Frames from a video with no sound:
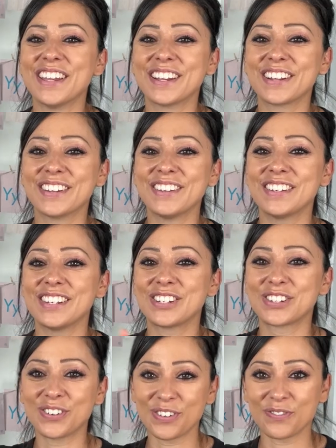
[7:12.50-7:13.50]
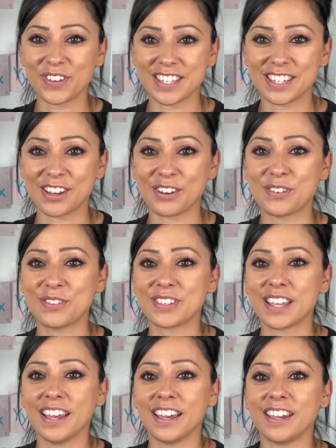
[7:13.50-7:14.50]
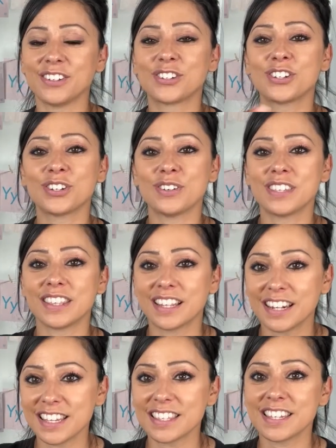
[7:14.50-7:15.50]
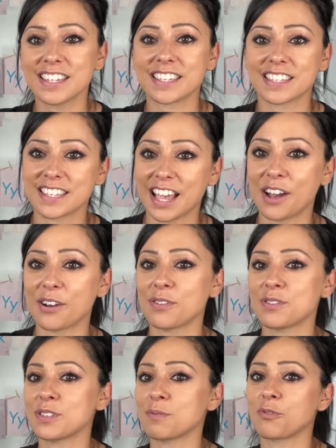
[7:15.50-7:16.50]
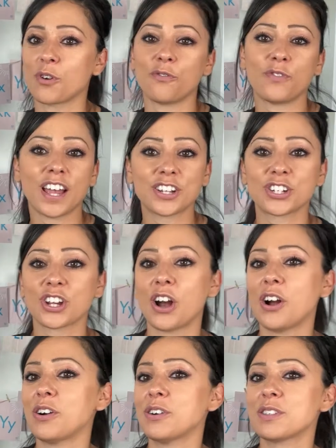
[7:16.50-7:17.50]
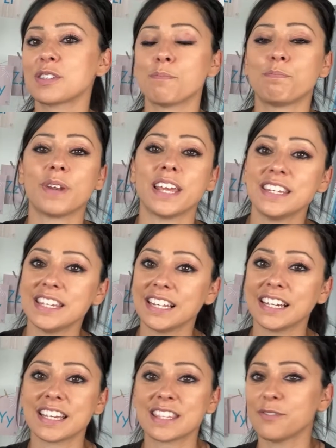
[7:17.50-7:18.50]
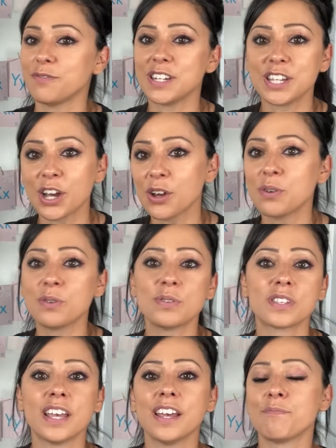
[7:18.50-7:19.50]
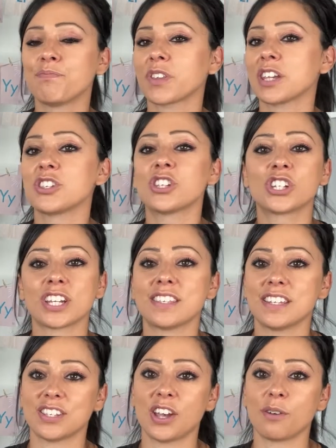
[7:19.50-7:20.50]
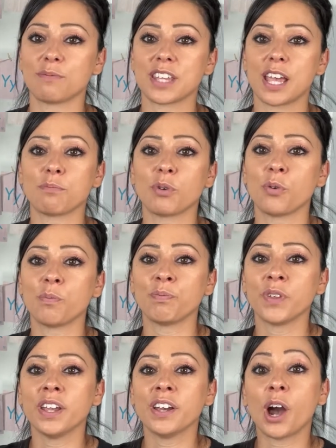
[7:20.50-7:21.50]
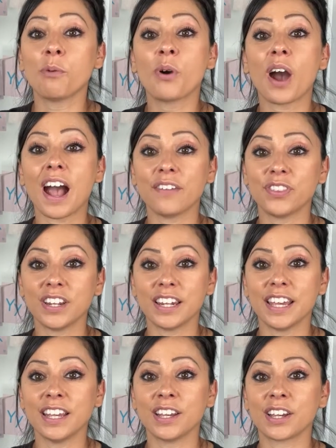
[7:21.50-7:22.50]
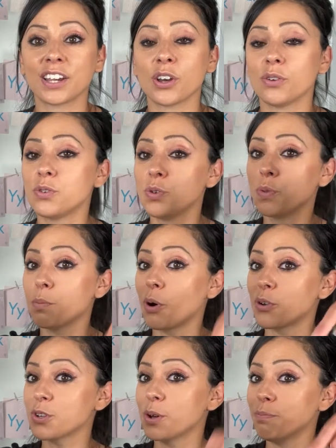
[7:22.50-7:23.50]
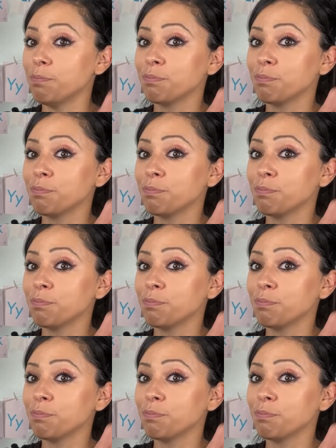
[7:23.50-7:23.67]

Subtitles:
included short videos introducing the letters, the sounds. We've got flashcards, blending letter videos, and suggested timetable. I will add the link to the bottom,